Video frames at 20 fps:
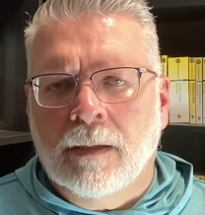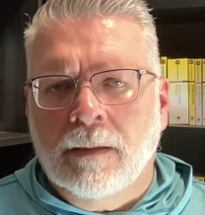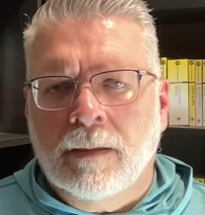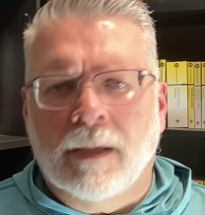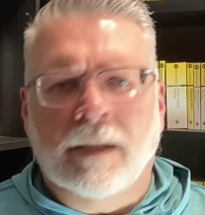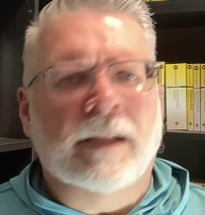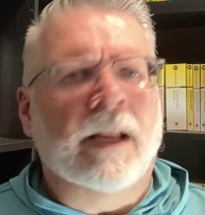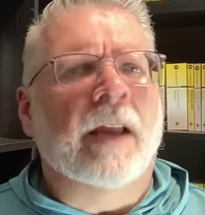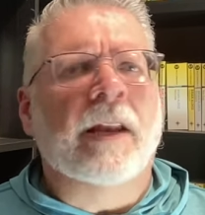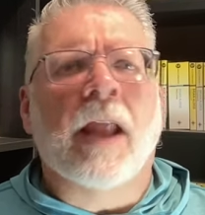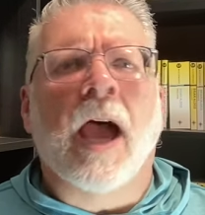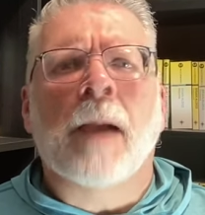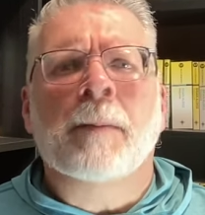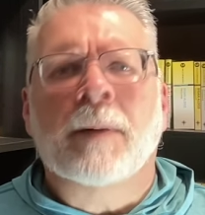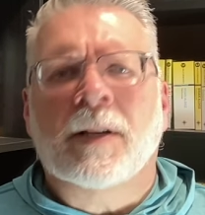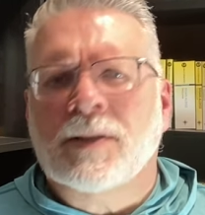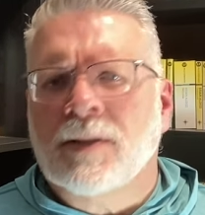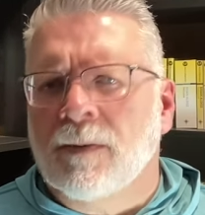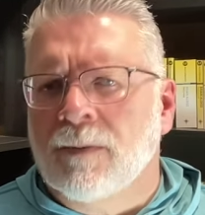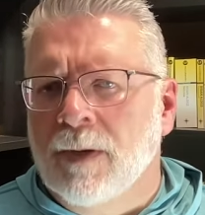The
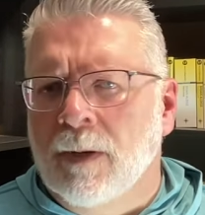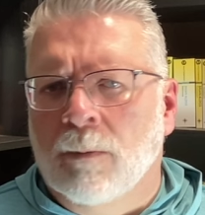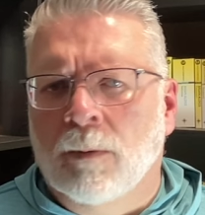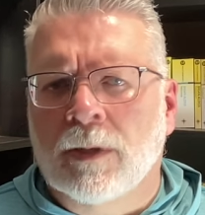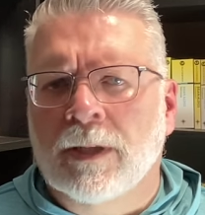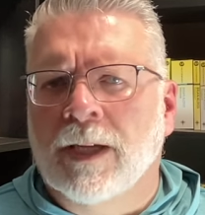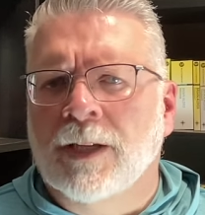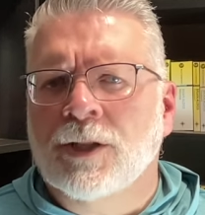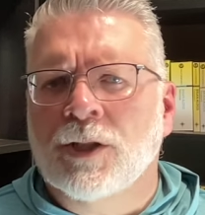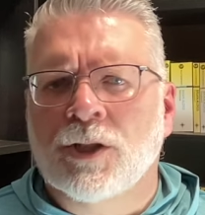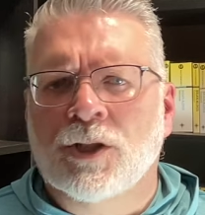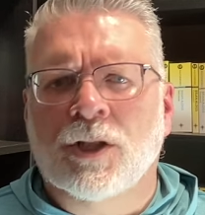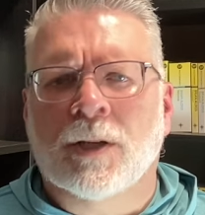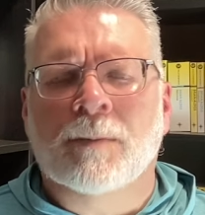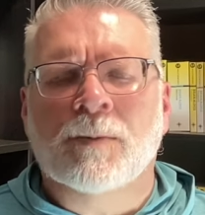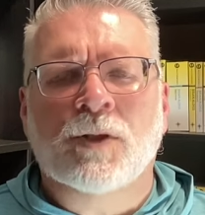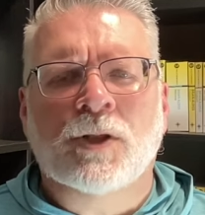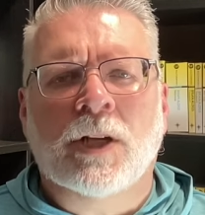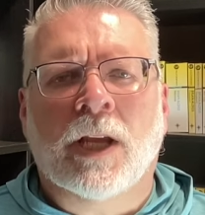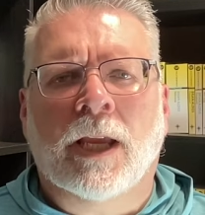dynamics of their
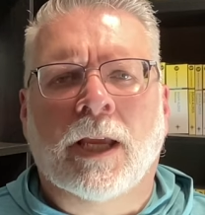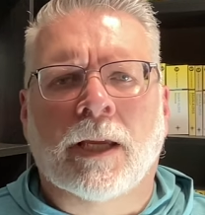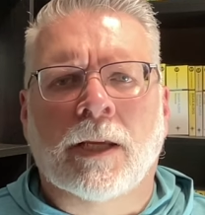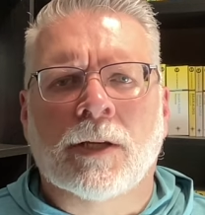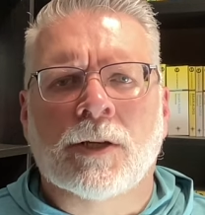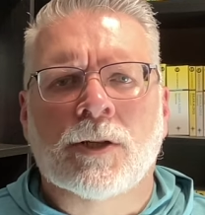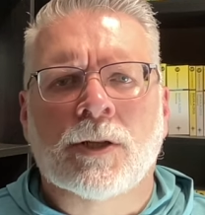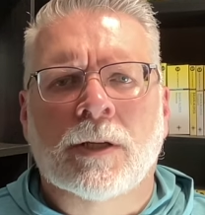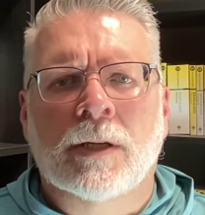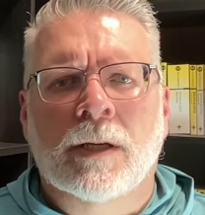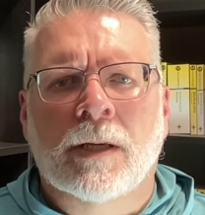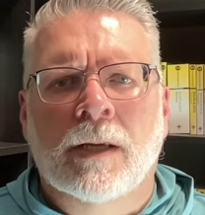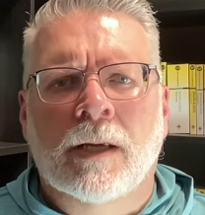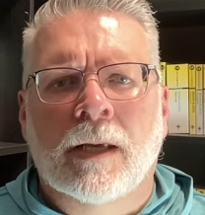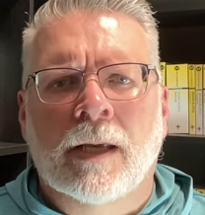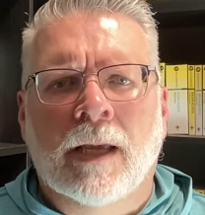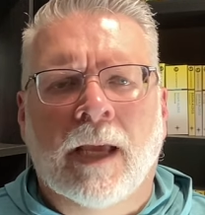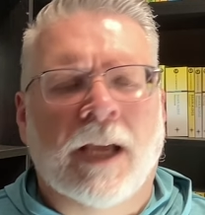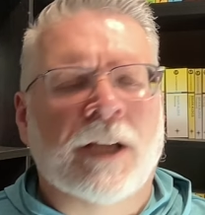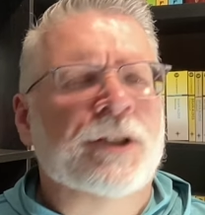relationship change,
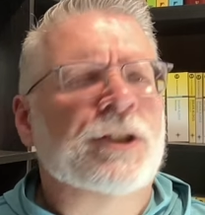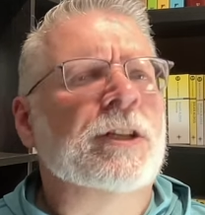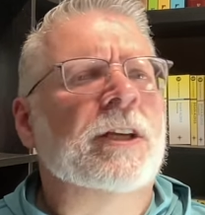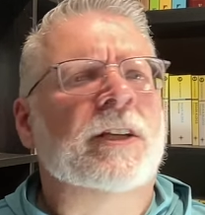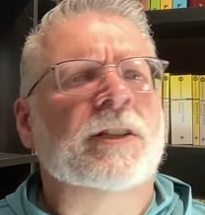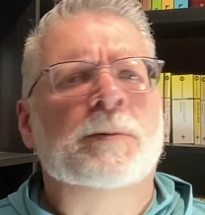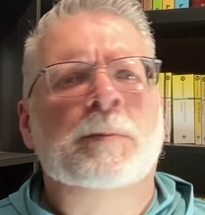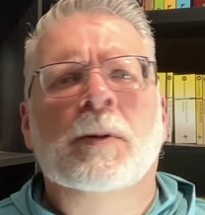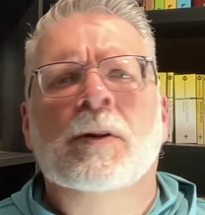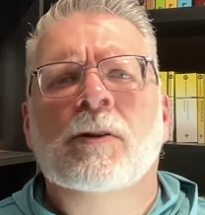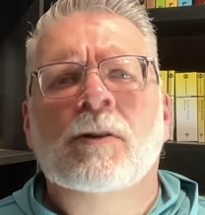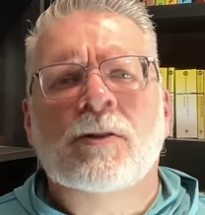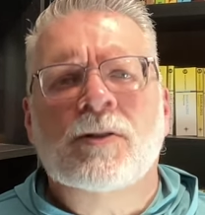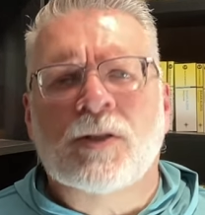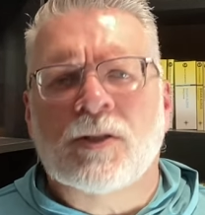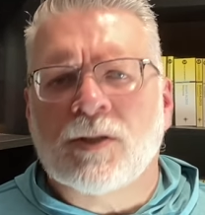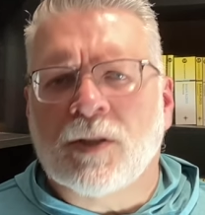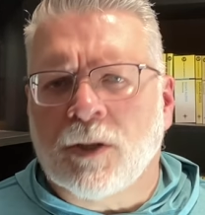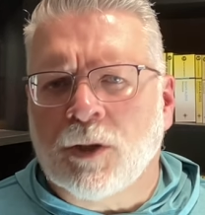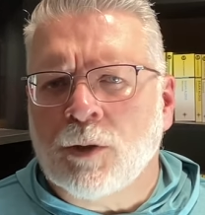and she
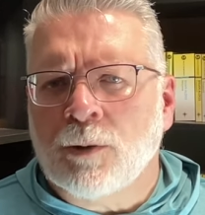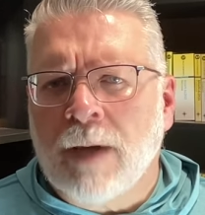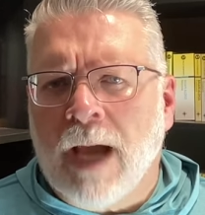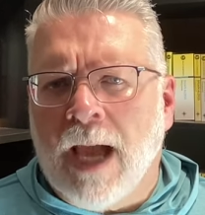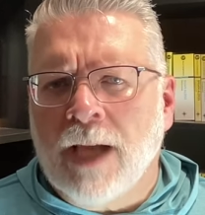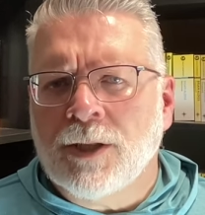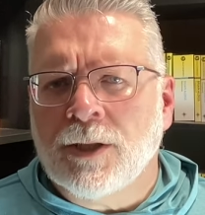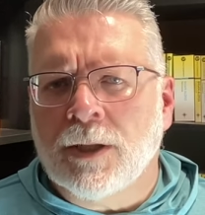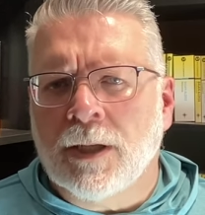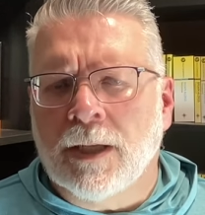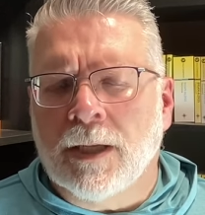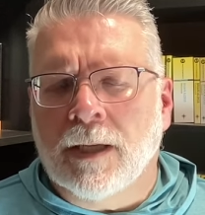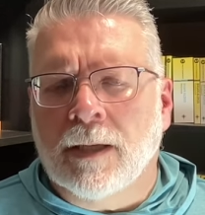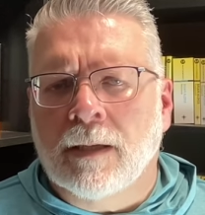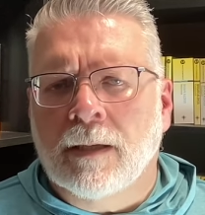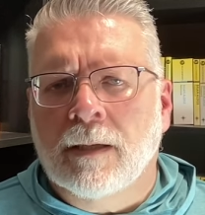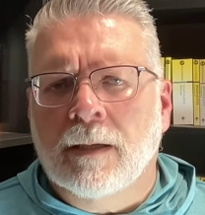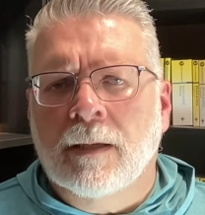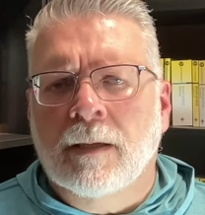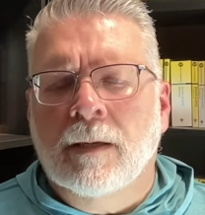experiences a tragedy.
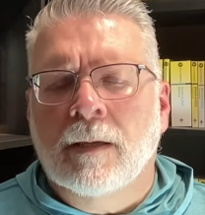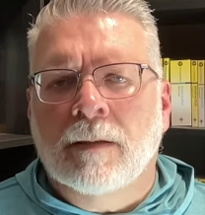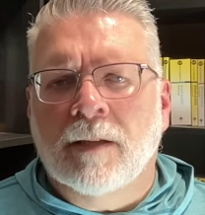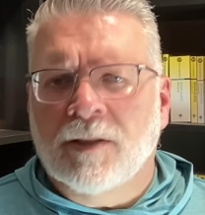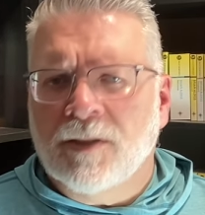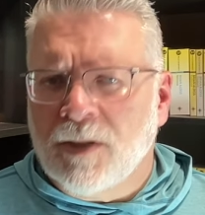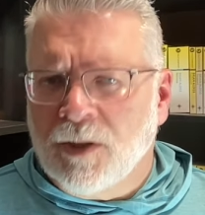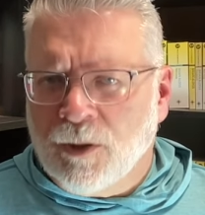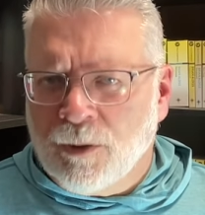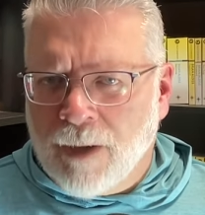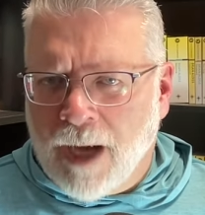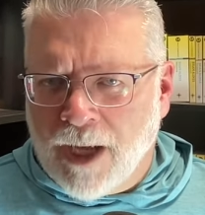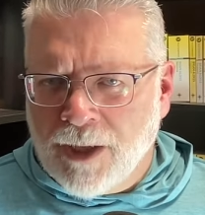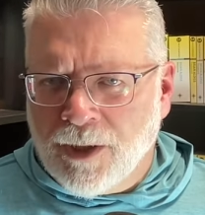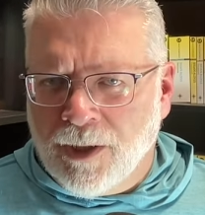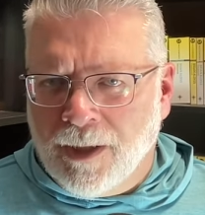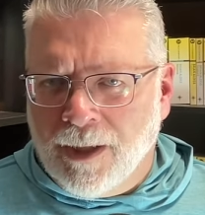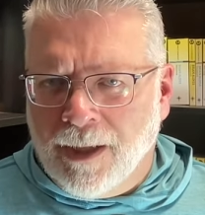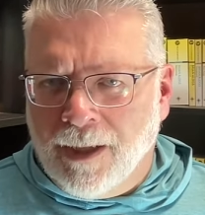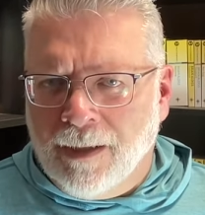It's a
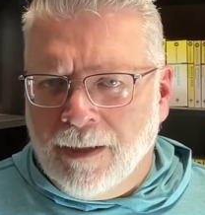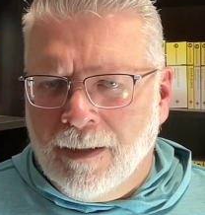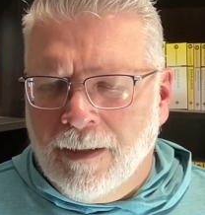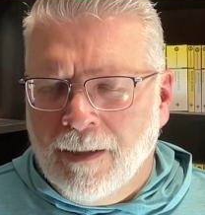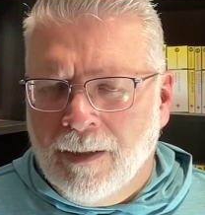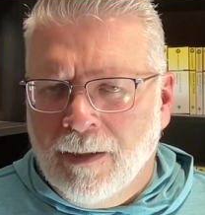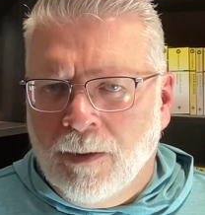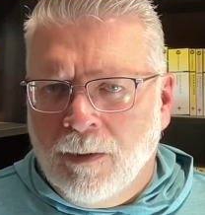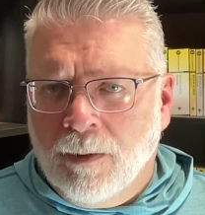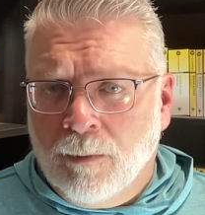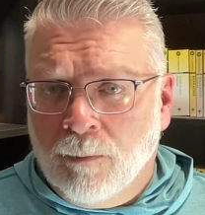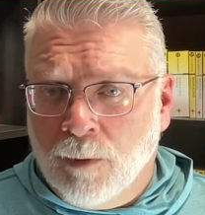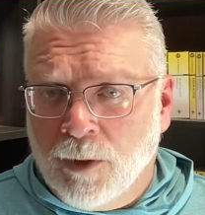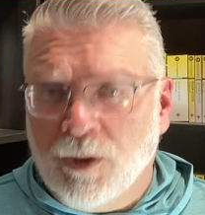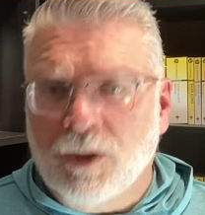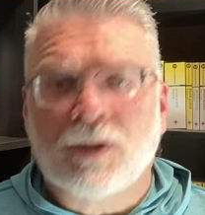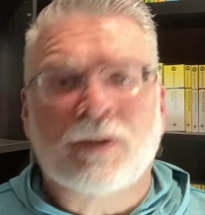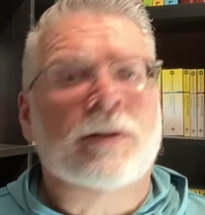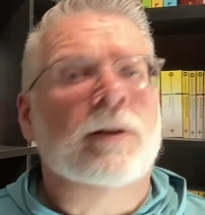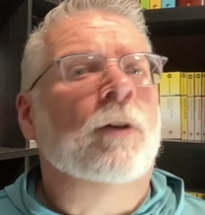tragedy
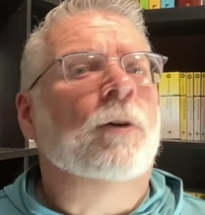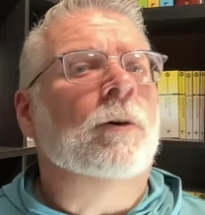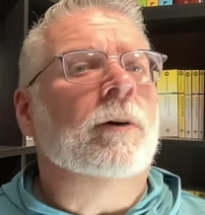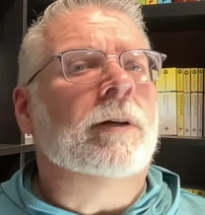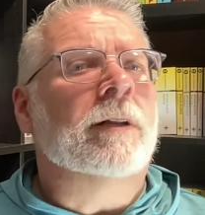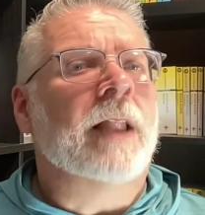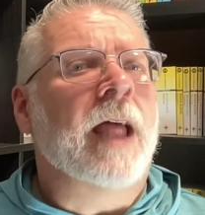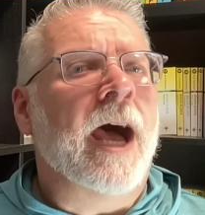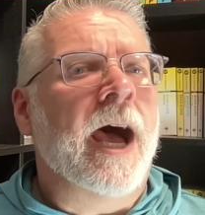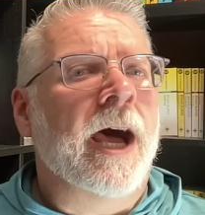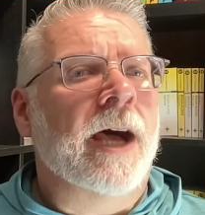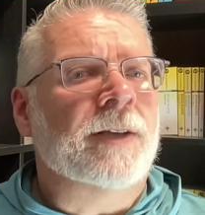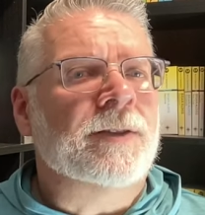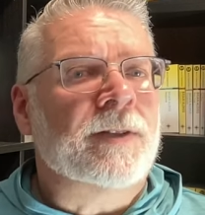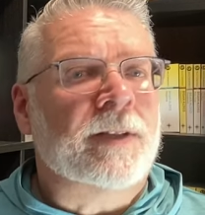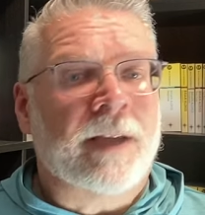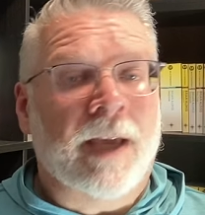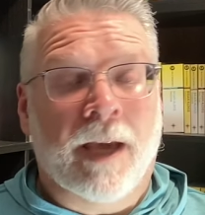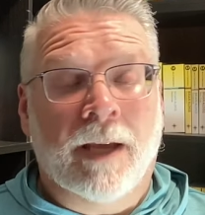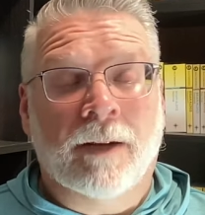which Slow
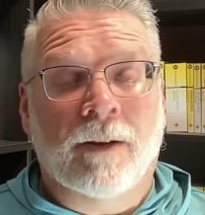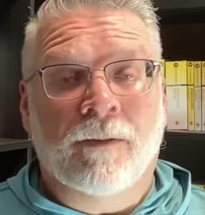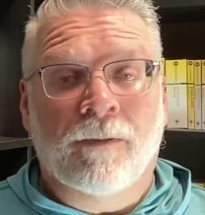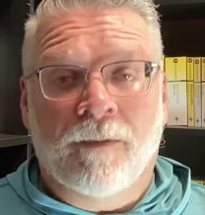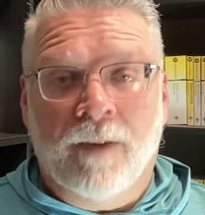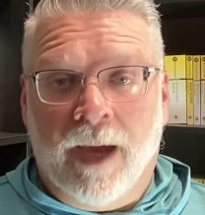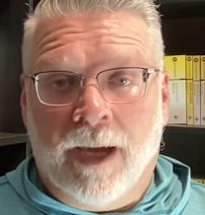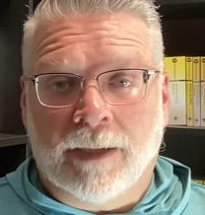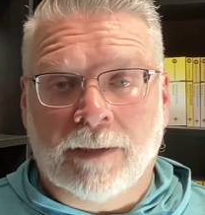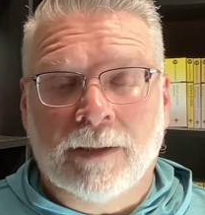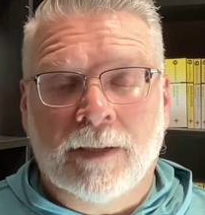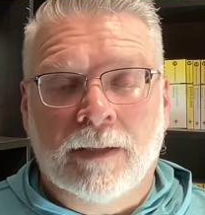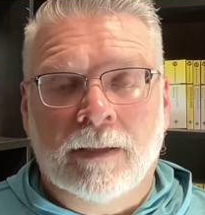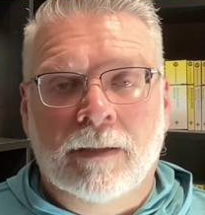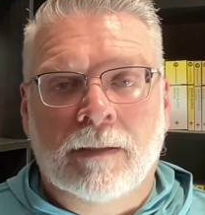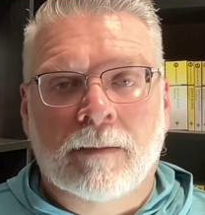Glass can affect.